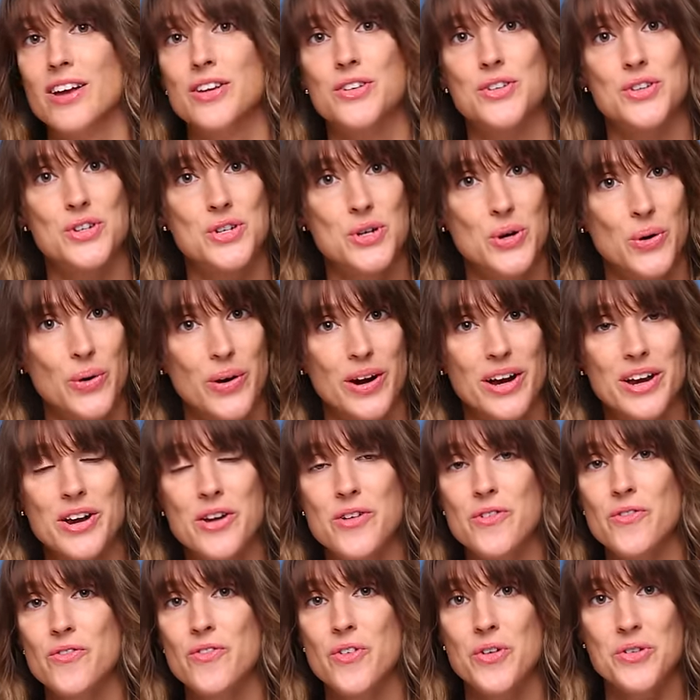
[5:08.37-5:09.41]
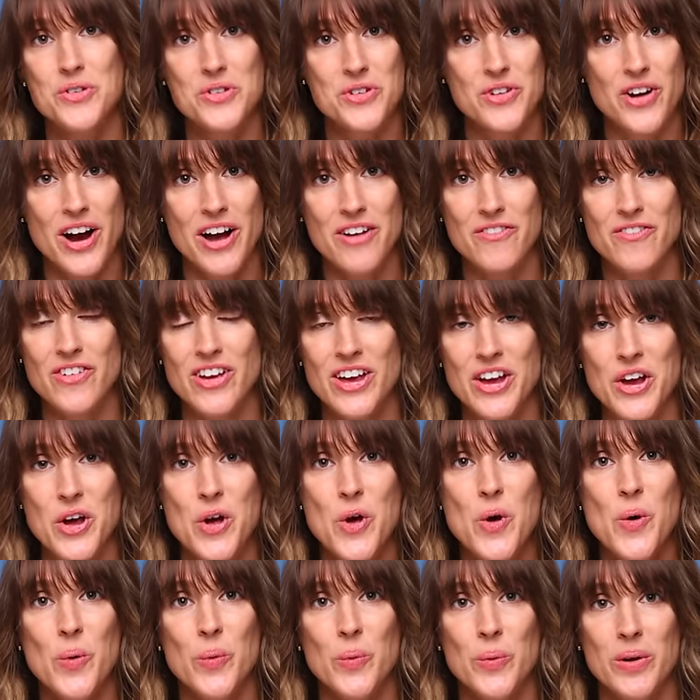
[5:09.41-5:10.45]
enjoyed photographing
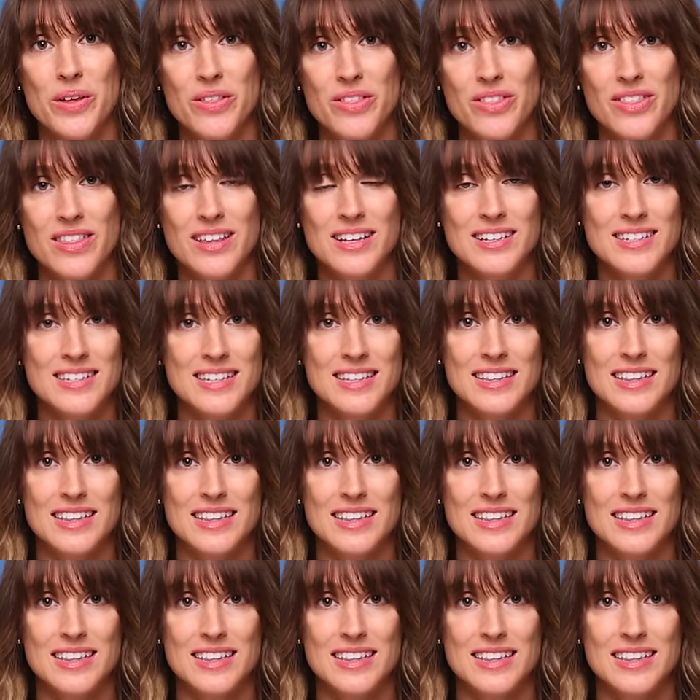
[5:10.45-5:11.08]
with this